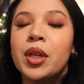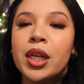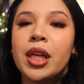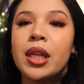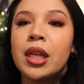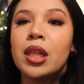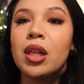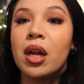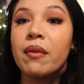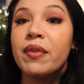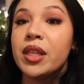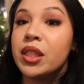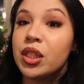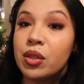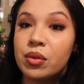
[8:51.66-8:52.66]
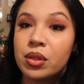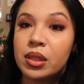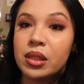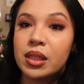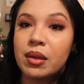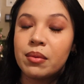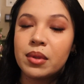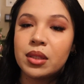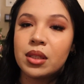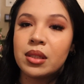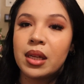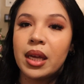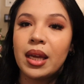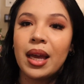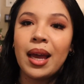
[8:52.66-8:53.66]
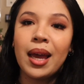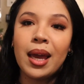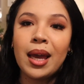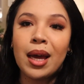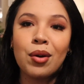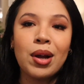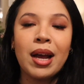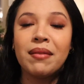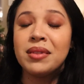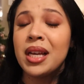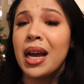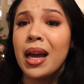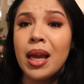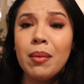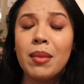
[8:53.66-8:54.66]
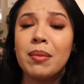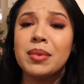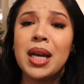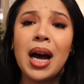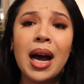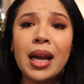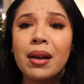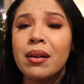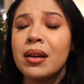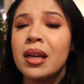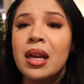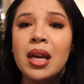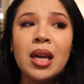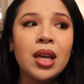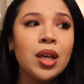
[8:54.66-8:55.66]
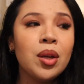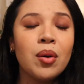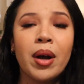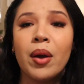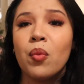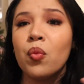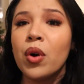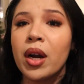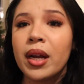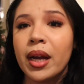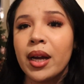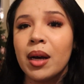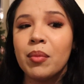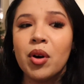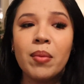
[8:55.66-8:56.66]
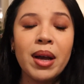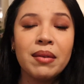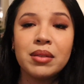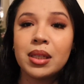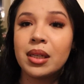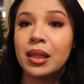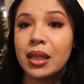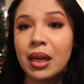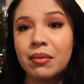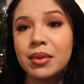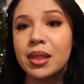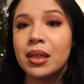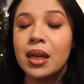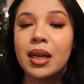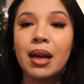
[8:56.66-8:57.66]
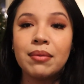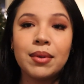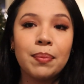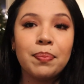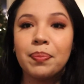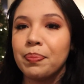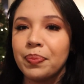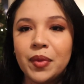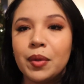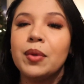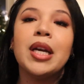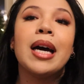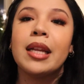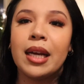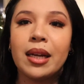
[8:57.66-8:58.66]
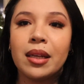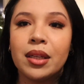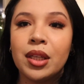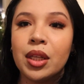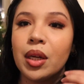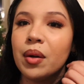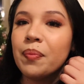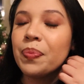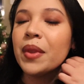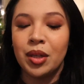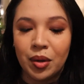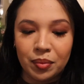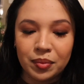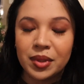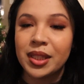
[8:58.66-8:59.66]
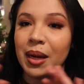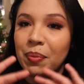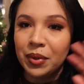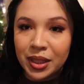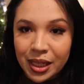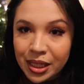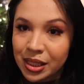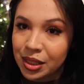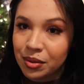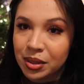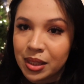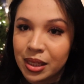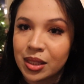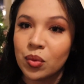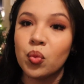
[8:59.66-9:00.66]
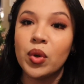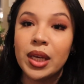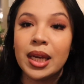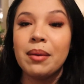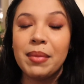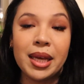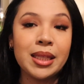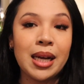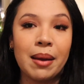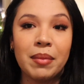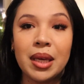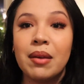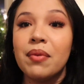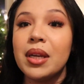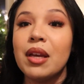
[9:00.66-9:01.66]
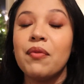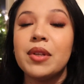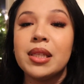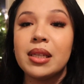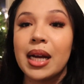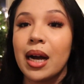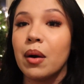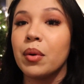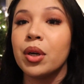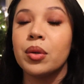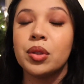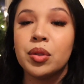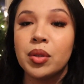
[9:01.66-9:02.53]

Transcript: putting in a lot of excuses. I was just like, hey, I don't have time. I'm tired. You know, I work, I come home, I have to clean, I have to cook, I have to yada yada, you know? No, stop with the excuses. We can make time, even if it's an hour or